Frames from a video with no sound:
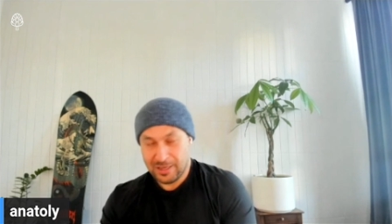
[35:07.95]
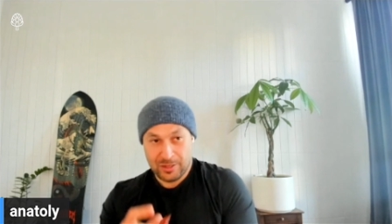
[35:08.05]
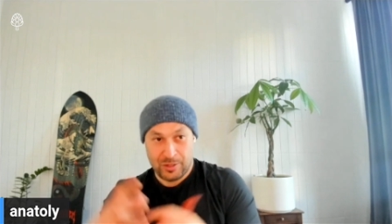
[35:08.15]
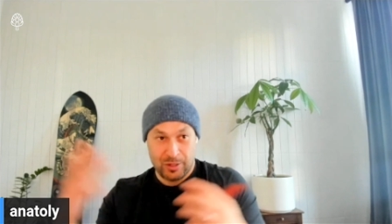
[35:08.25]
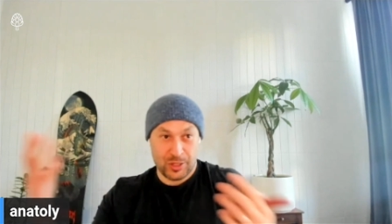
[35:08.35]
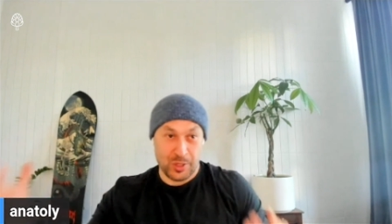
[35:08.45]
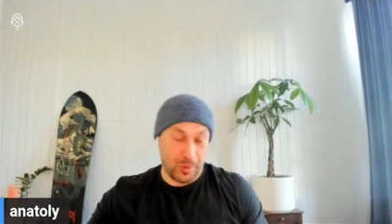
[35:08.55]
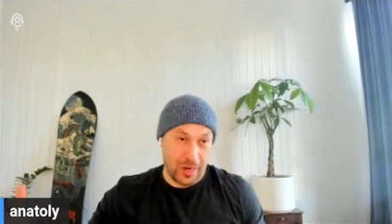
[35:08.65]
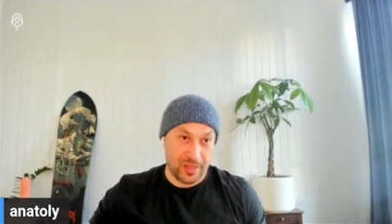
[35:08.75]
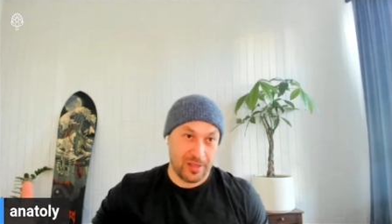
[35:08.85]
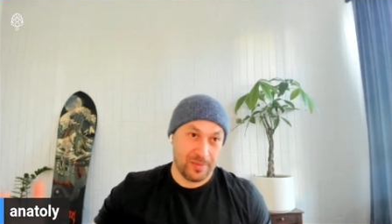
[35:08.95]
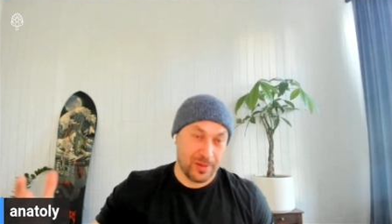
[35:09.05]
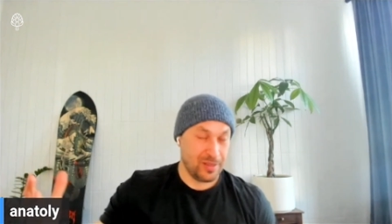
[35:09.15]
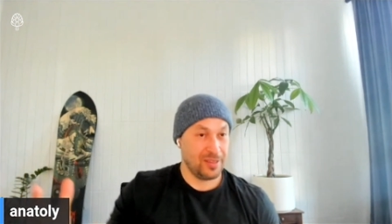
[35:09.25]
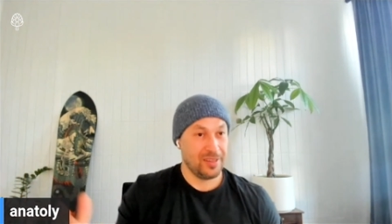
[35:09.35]
So there's 3 of
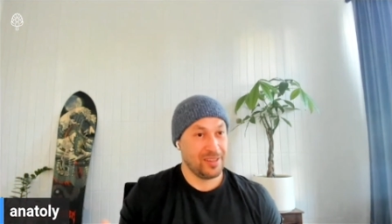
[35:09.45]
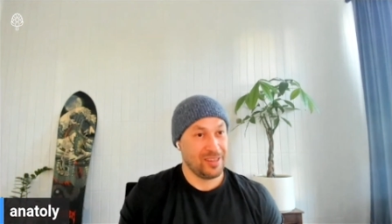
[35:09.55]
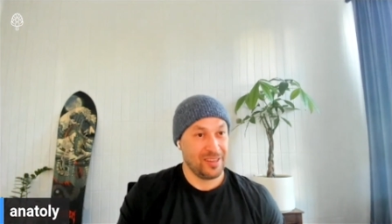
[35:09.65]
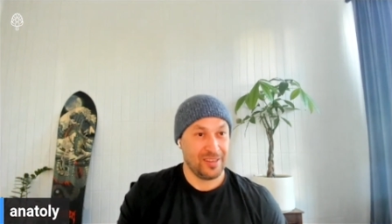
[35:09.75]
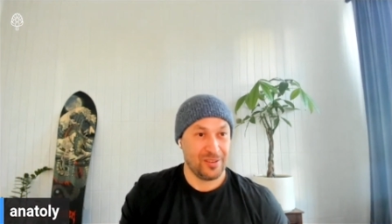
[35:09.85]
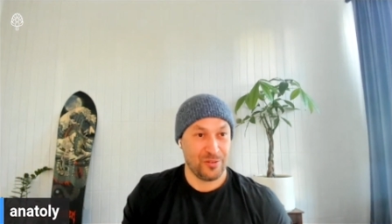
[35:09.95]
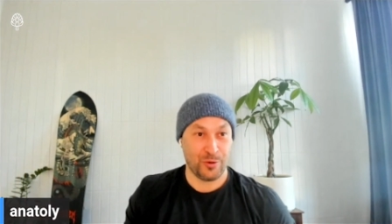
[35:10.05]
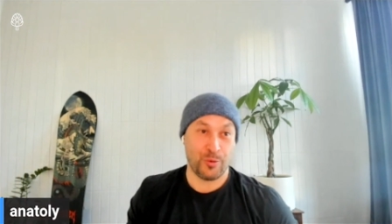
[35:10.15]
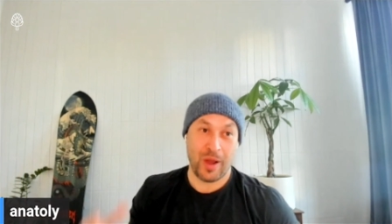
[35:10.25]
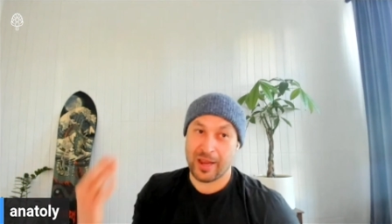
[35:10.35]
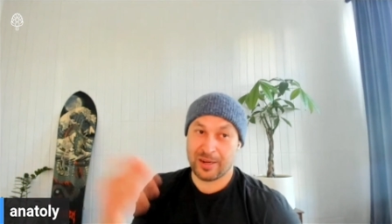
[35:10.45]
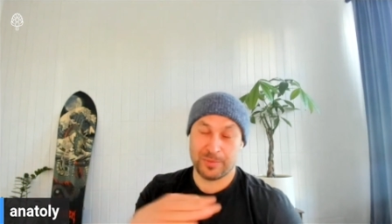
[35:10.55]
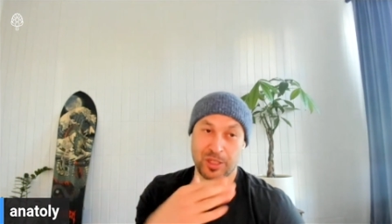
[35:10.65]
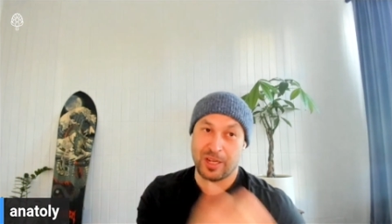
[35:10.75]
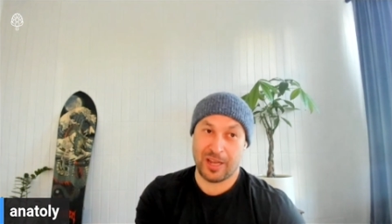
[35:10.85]
them. For random
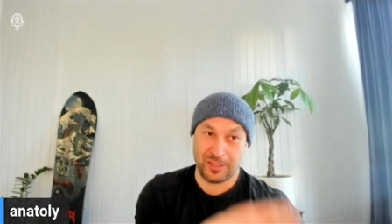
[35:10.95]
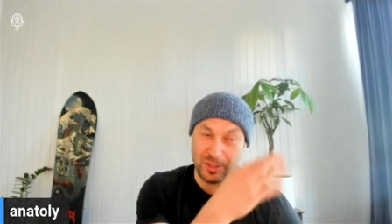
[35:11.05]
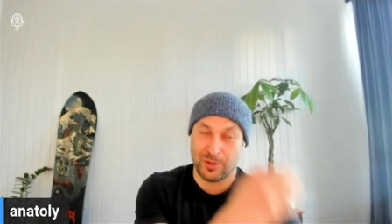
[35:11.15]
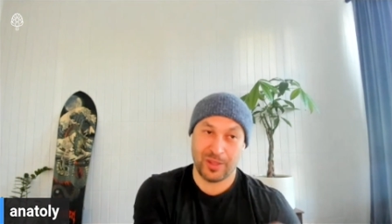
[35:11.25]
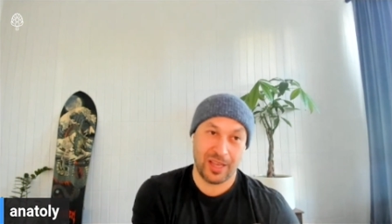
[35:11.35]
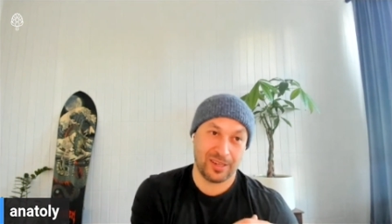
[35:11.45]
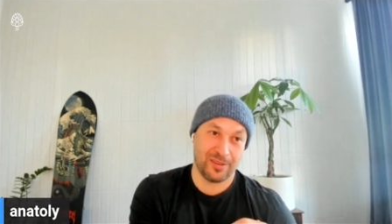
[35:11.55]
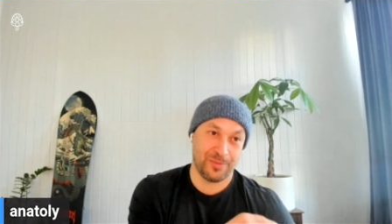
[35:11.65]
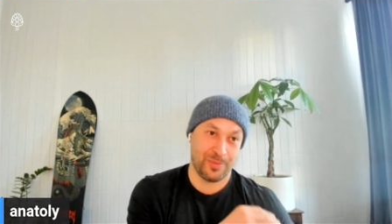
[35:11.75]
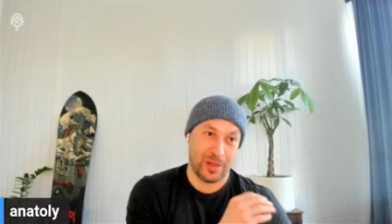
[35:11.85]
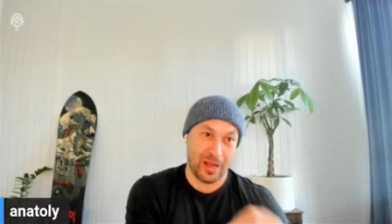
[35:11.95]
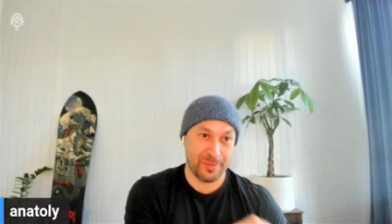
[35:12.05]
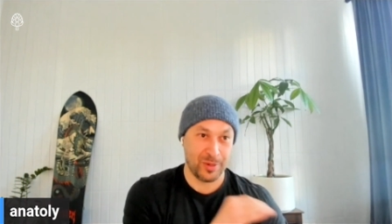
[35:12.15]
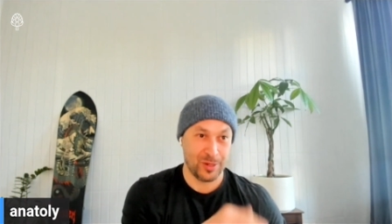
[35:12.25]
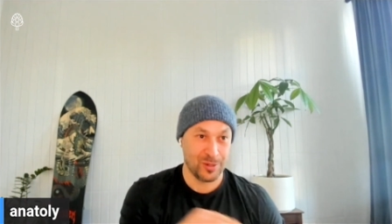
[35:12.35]
chance to land a block
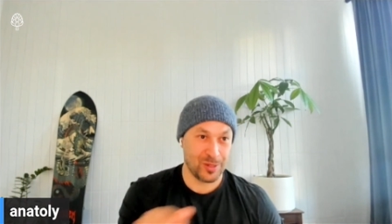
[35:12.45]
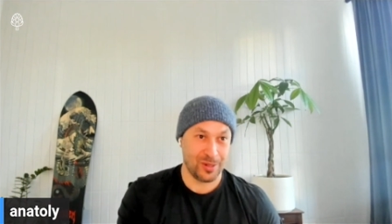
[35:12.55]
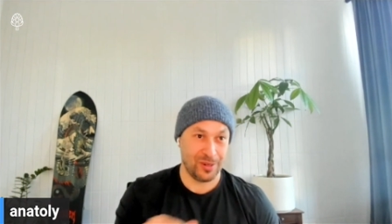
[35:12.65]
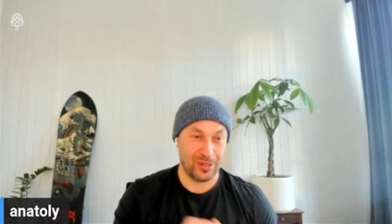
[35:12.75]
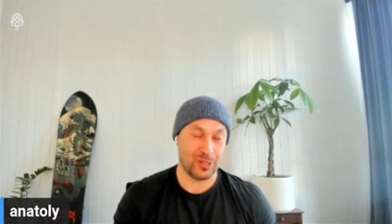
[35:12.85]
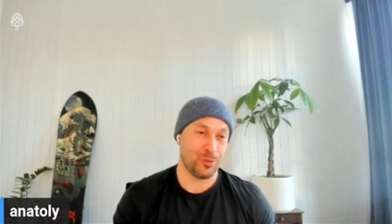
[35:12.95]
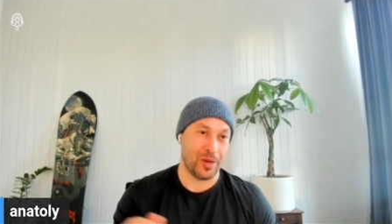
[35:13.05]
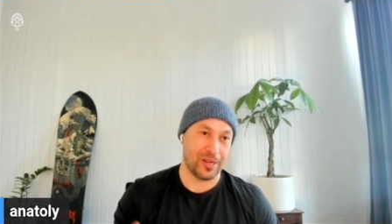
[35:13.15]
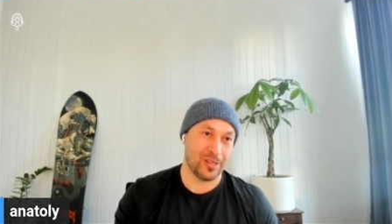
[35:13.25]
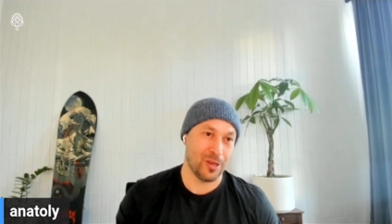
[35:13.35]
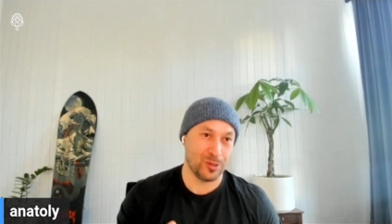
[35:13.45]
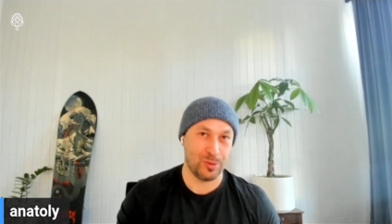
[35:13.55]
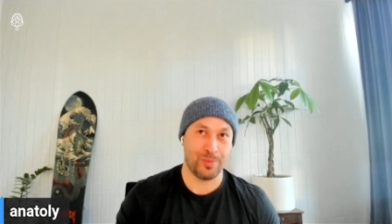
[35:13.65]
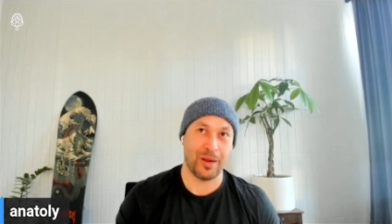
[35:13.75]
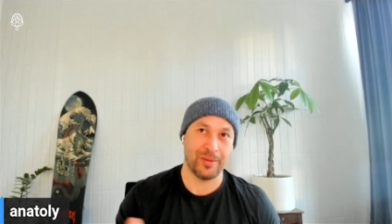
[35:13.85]
producer in each one of those, we
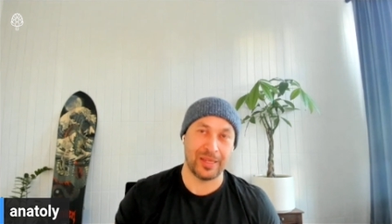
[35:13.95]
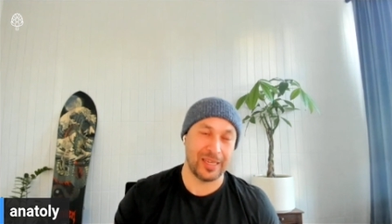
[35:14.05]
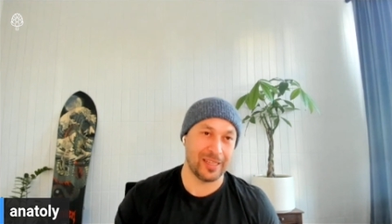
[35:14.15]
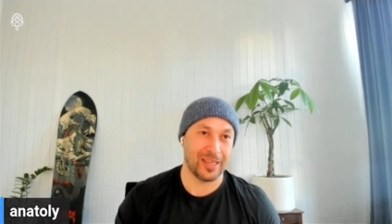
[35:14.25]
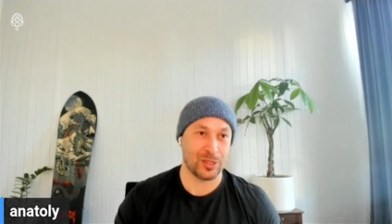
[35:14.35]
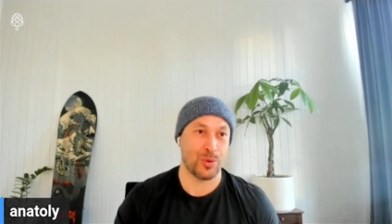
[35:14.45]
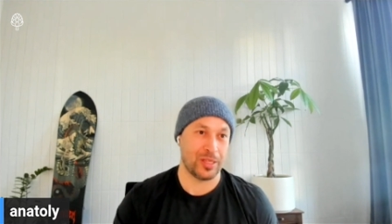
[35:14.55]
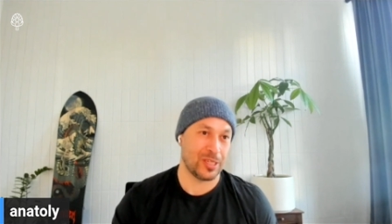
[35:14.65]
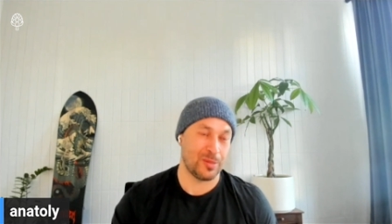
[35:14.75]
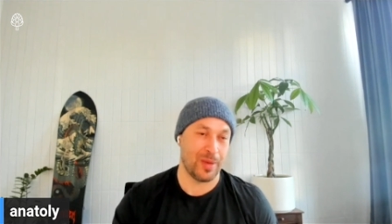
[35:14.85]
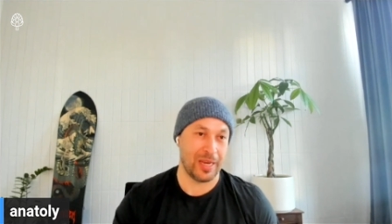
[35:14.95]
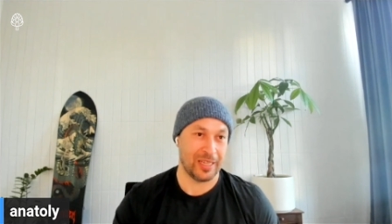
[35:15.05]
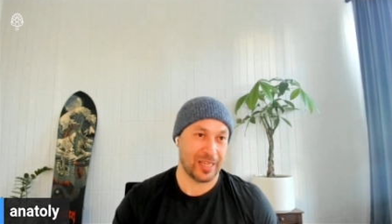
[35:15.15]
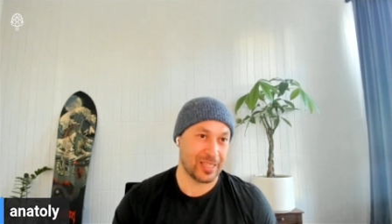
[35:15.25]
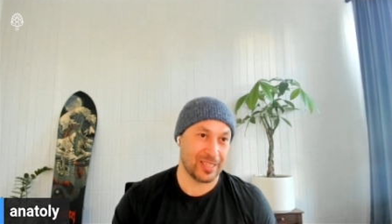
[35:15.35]
probably need like twice as many,
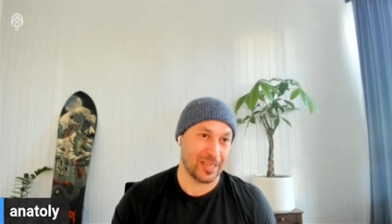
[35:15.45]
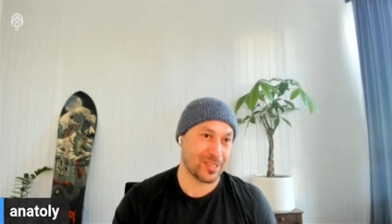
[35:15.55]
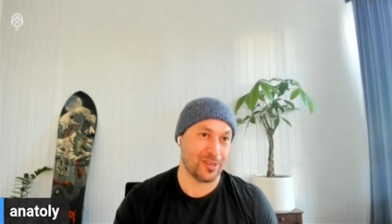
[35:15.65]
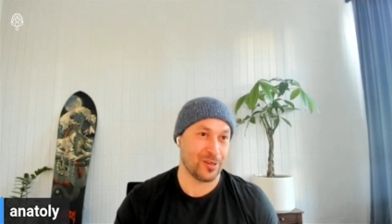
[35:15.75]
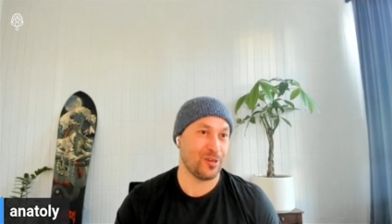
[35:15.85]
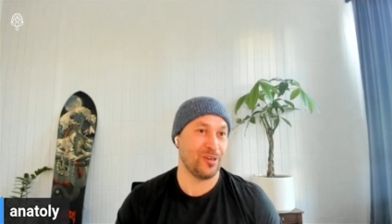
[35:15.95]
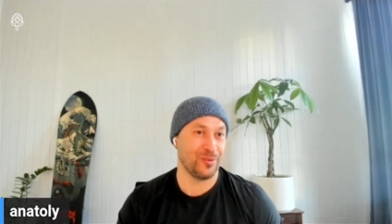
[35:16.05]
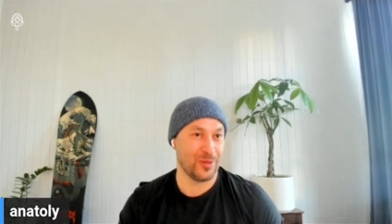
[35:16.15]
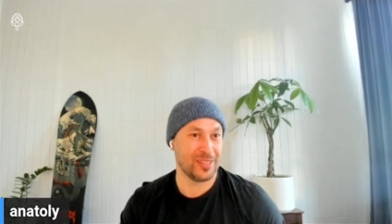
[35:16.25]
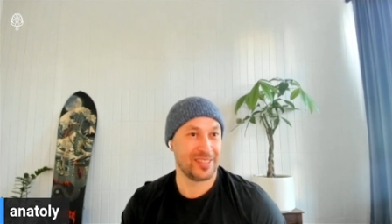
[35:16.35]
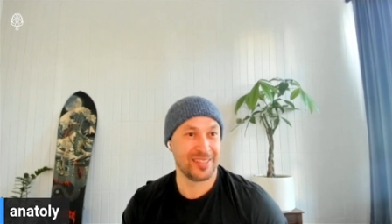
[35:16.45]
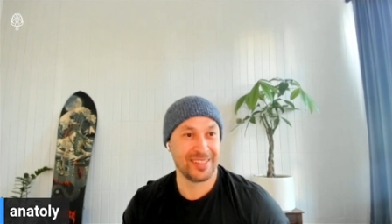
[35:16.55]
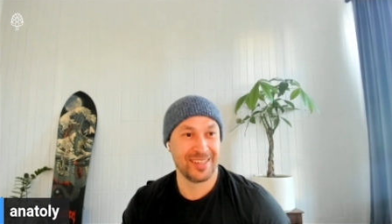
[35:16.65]
like 6 concurrent ones.